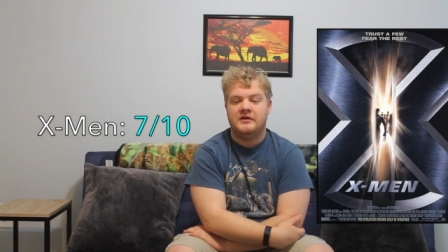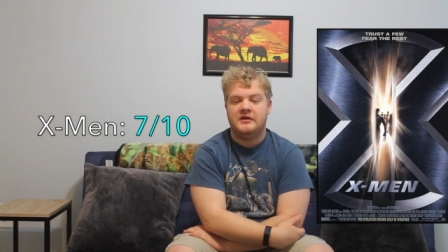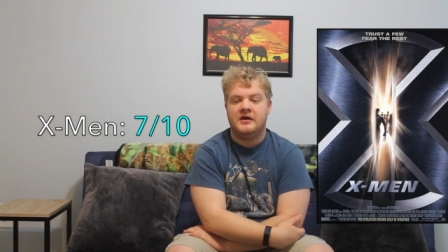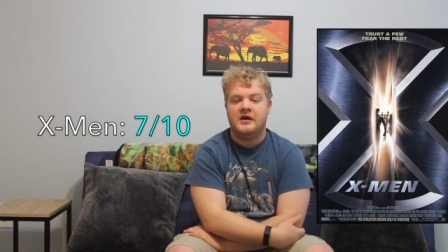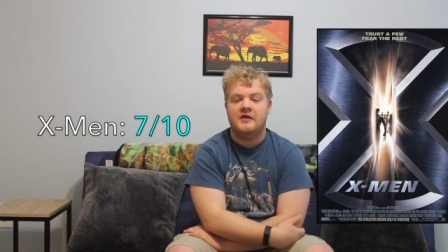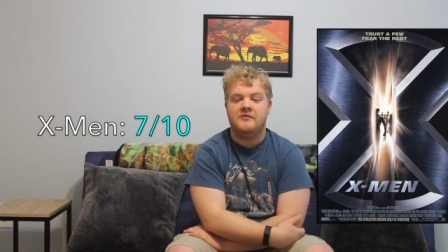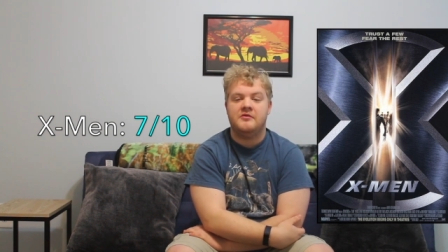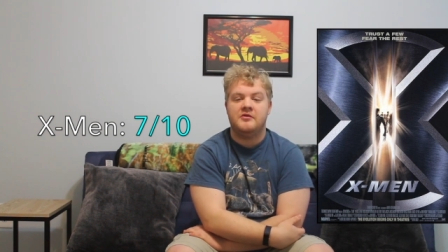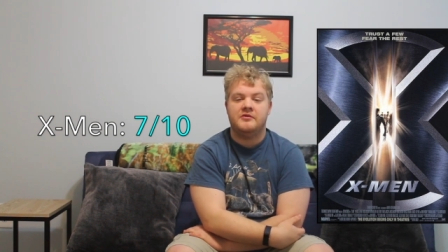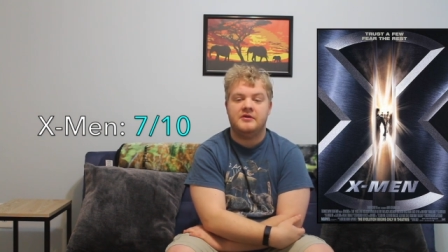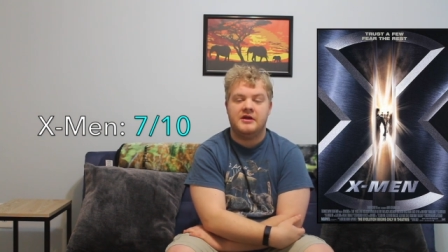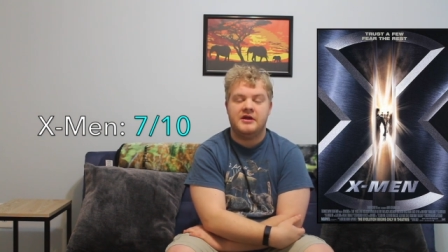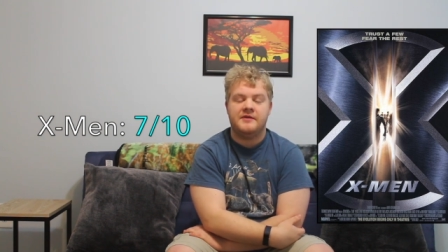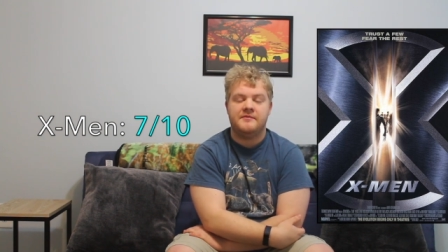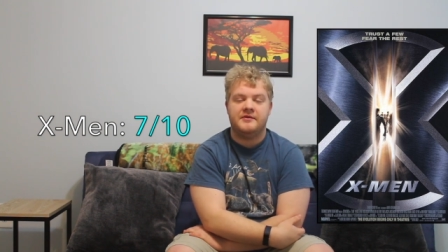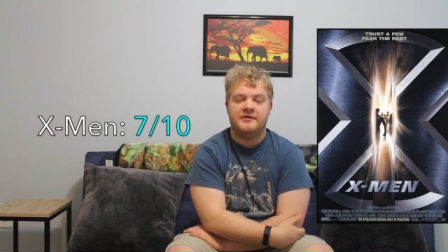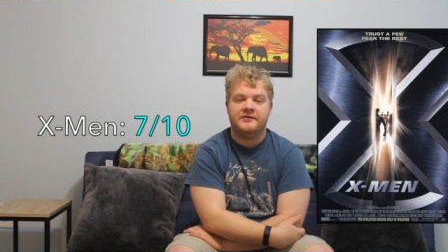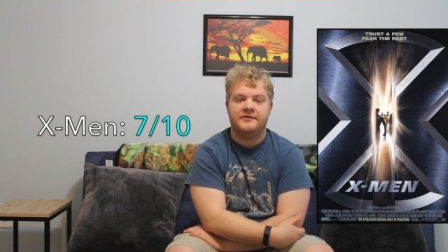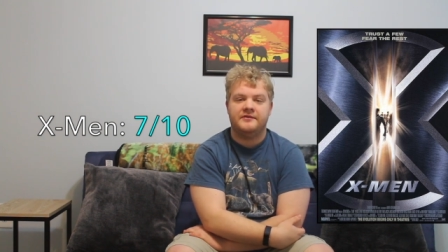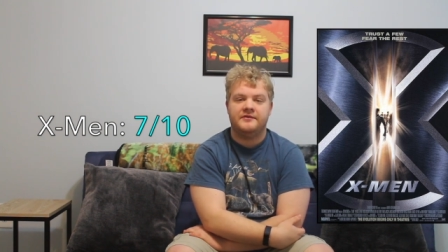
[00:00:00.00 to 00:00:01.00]
I won't name
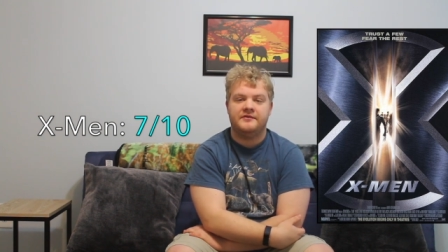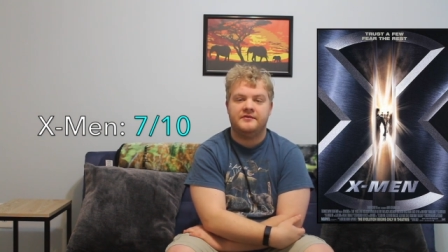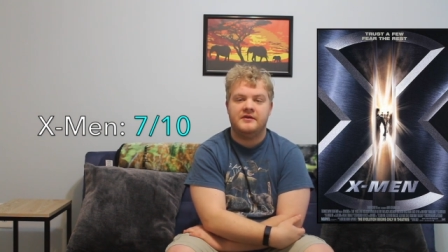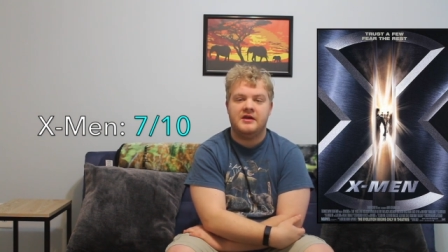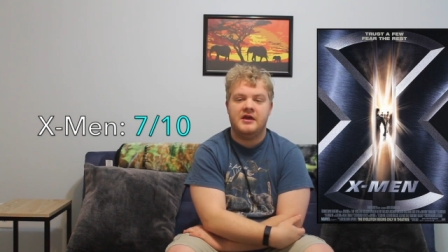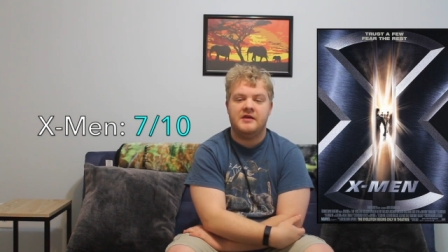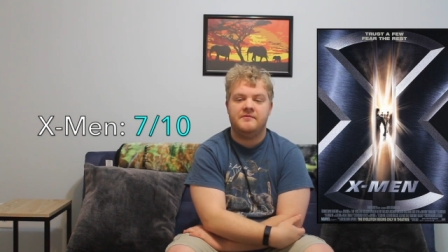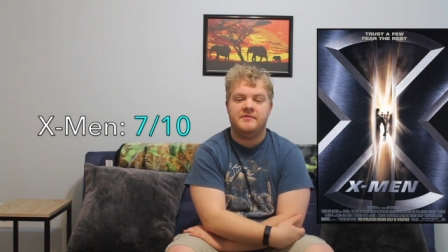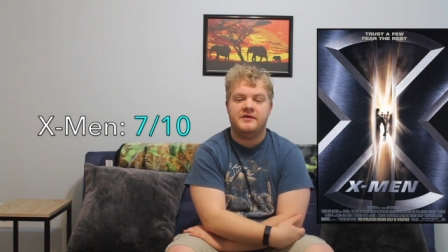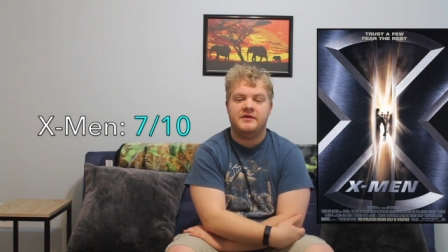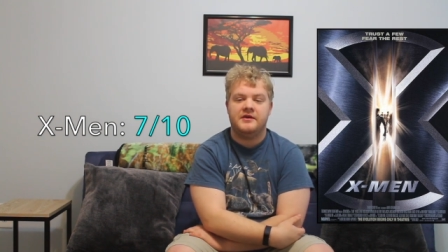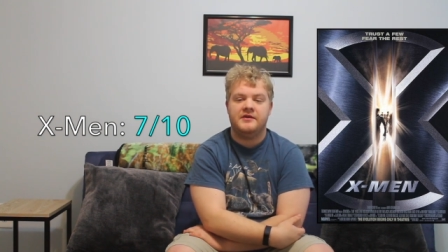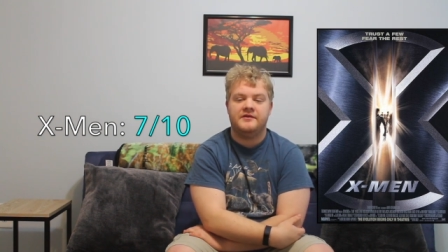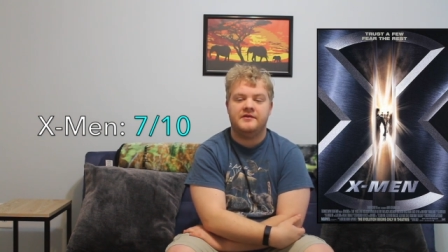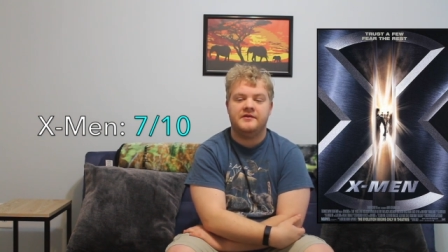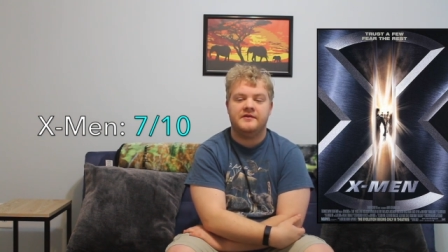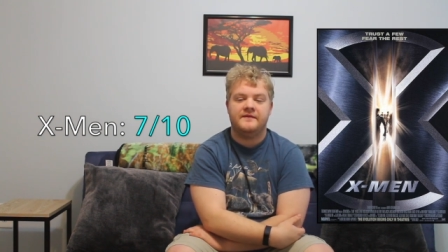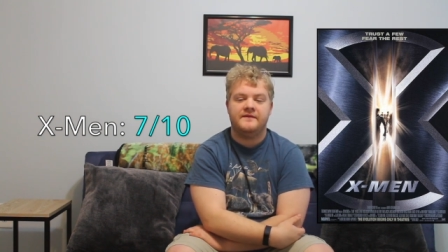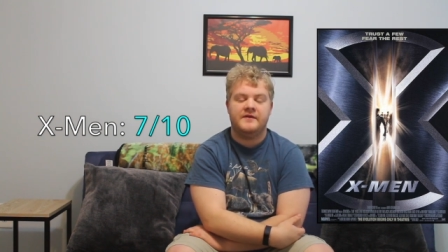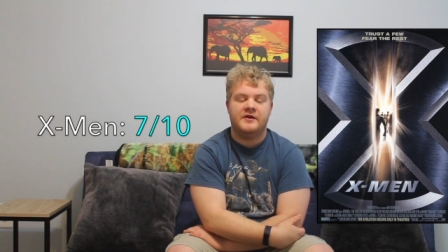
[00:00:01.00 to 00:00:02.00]
his name because
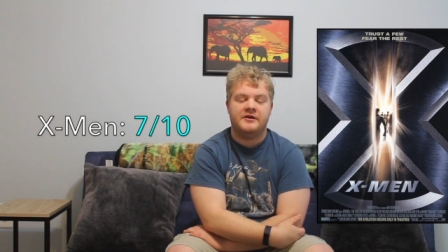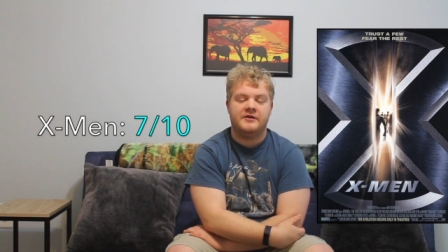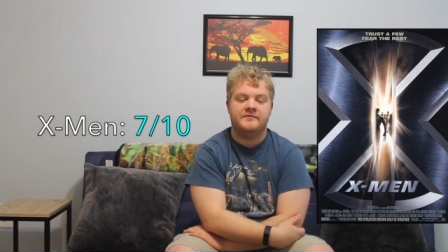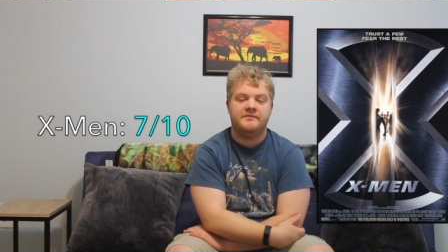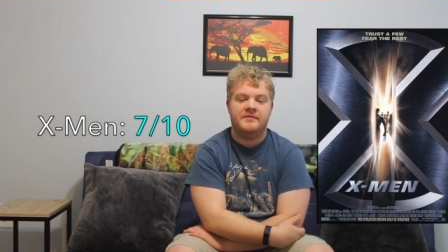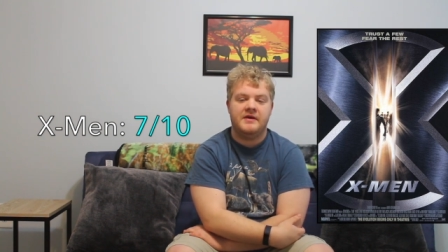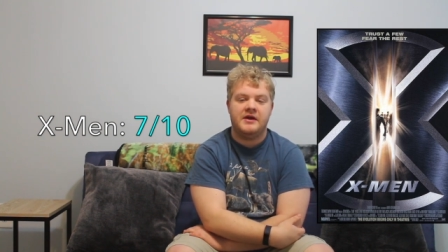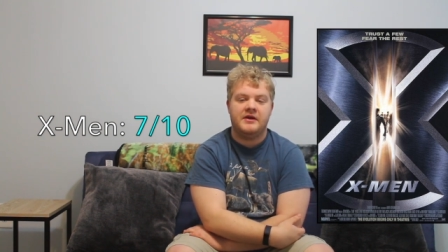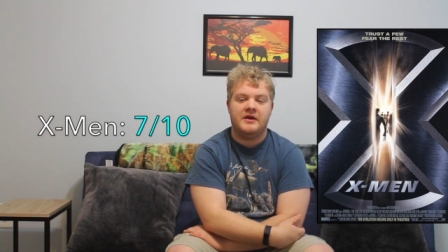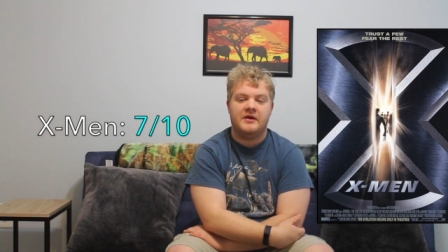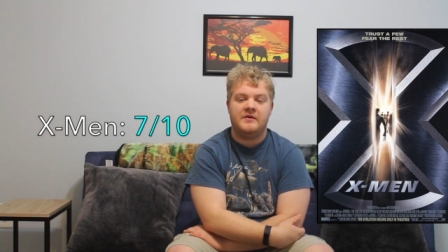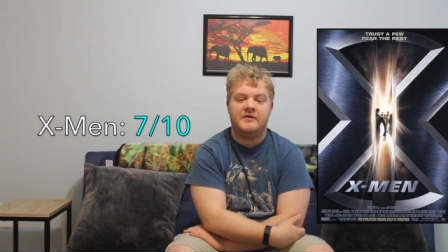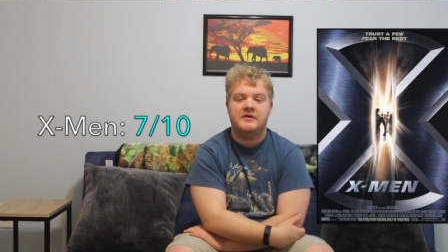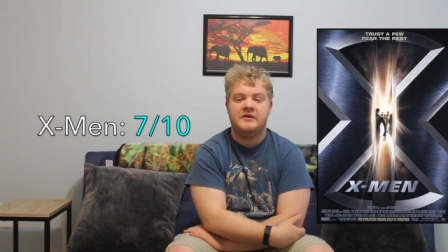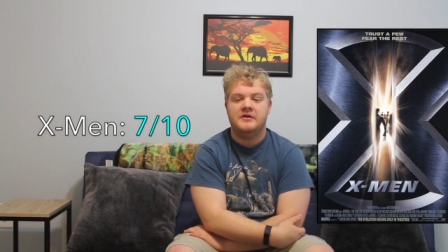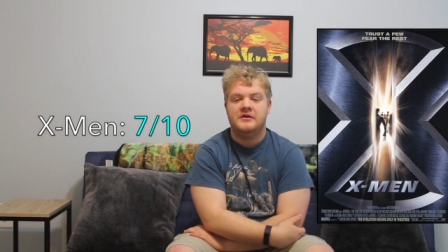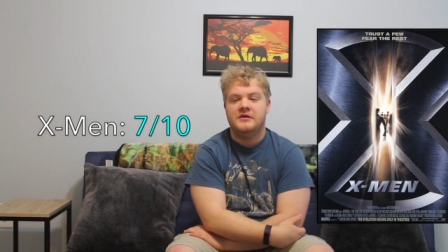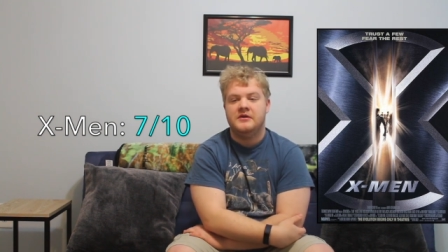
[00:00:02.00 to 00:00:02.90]
he's a fucking pedo,